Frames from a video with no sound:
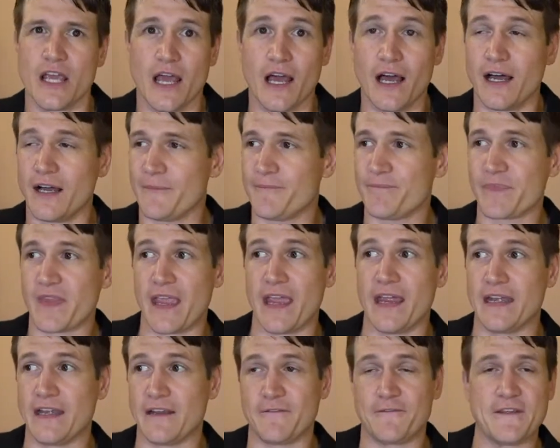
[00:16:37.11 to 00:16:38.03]
Uh,
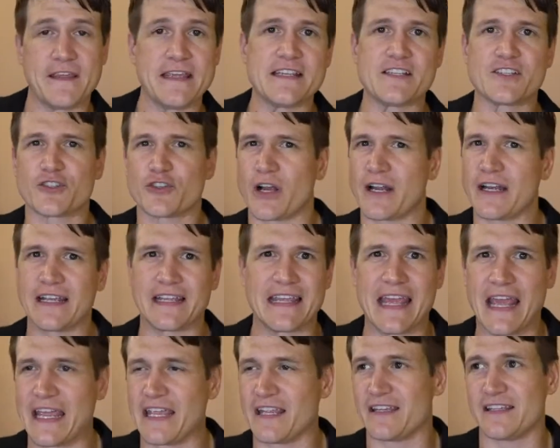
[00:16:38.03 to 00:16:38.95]
and if he's trying to
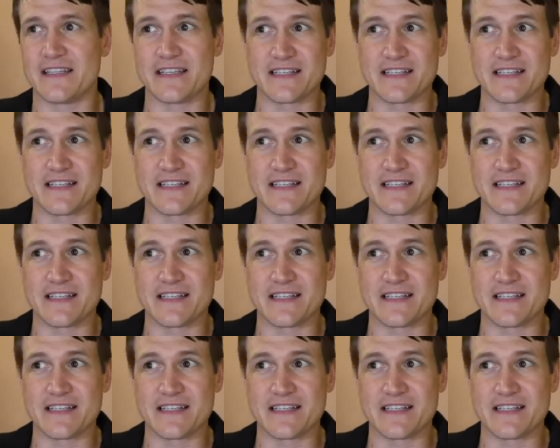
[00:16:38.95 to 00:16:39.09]
get you,